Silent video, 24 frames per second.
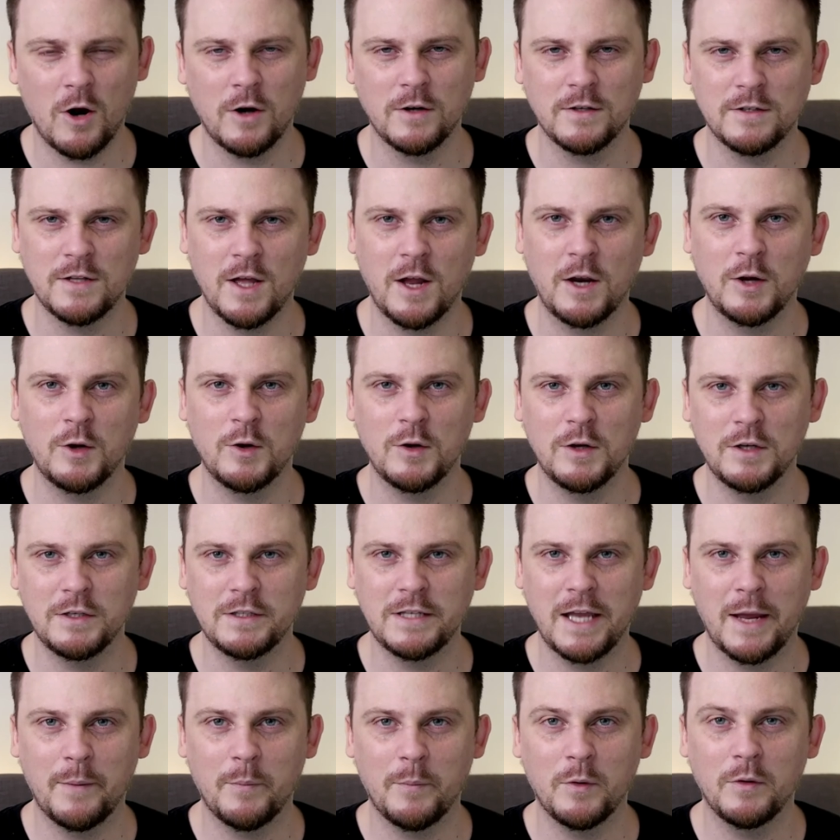is not a good
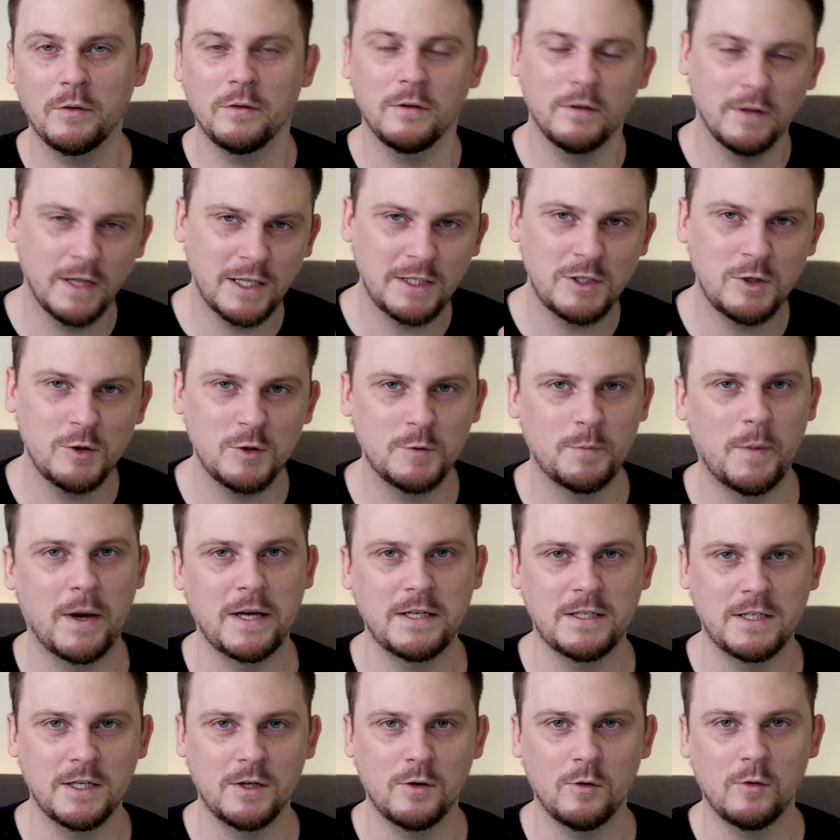example. Let's use
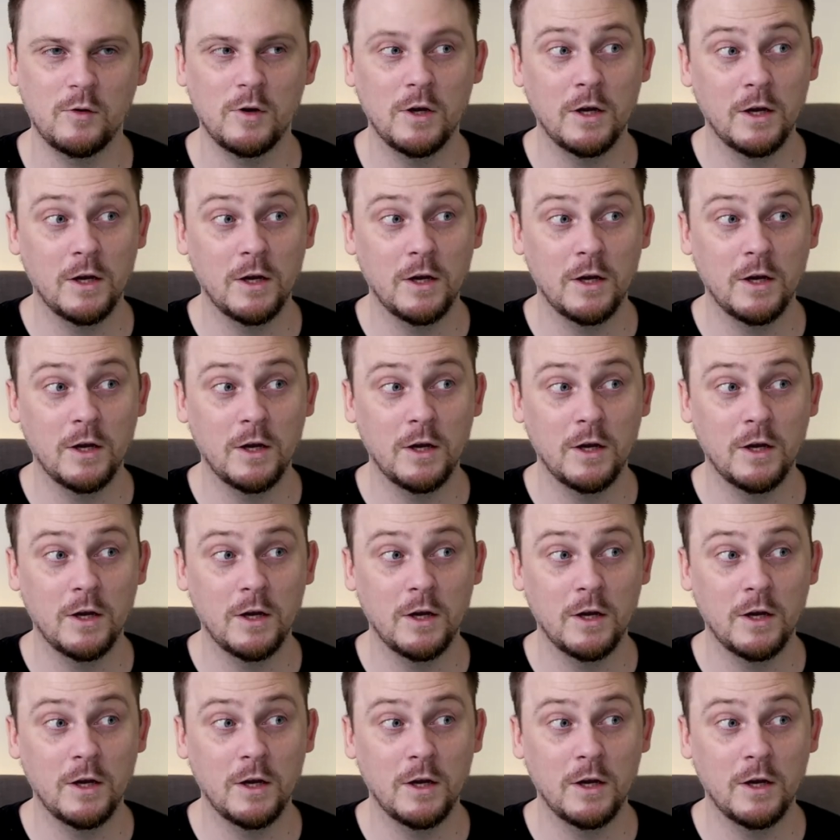bicycle.